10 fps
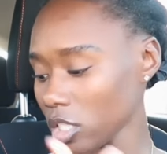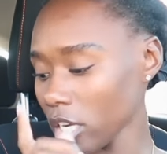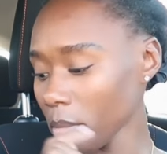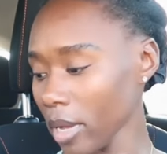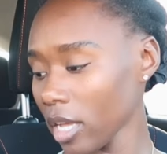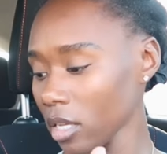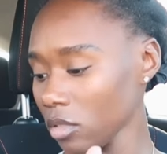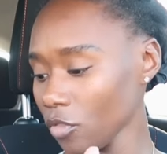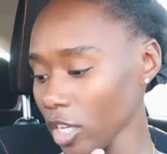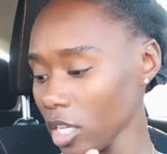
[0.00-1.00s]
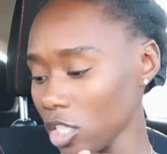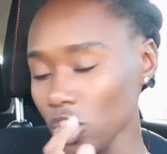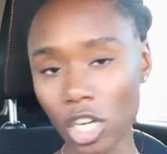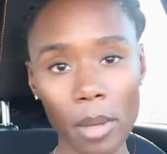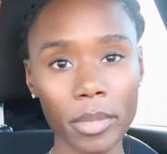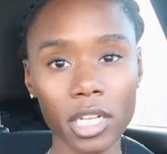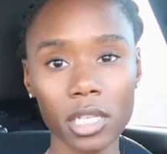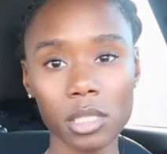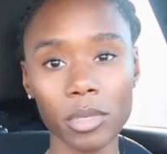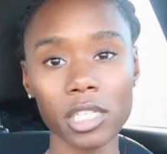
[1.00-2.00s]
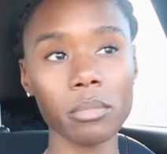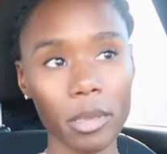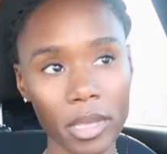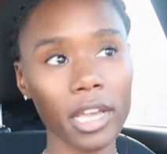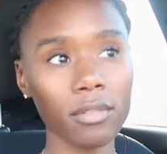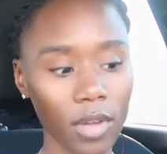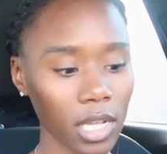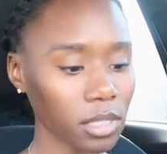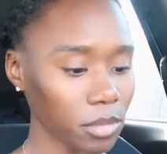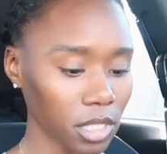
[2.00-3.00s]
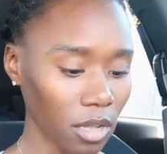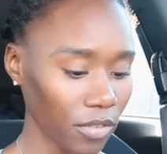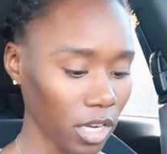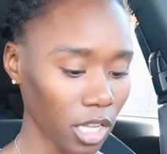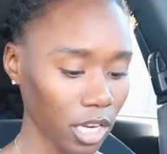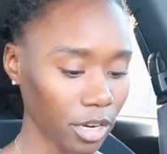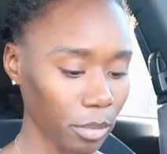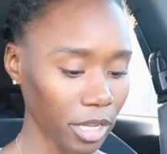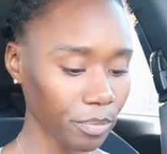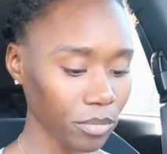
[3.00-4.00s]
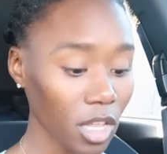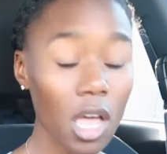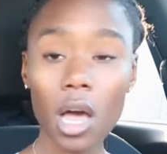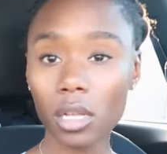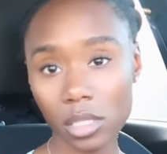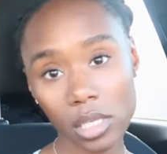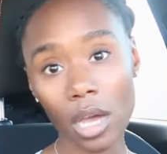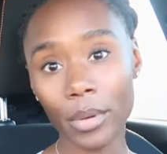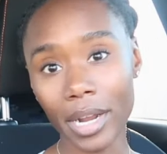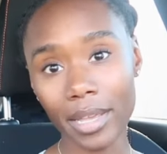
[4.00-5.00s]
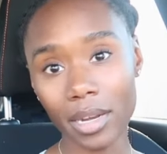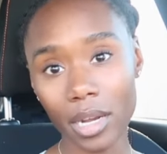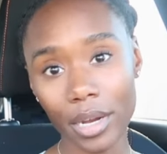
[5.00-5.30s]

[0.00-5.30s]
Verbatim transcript: check my freaking shopping list because maybe i can find some stuff in here but i'll see y'all when i get in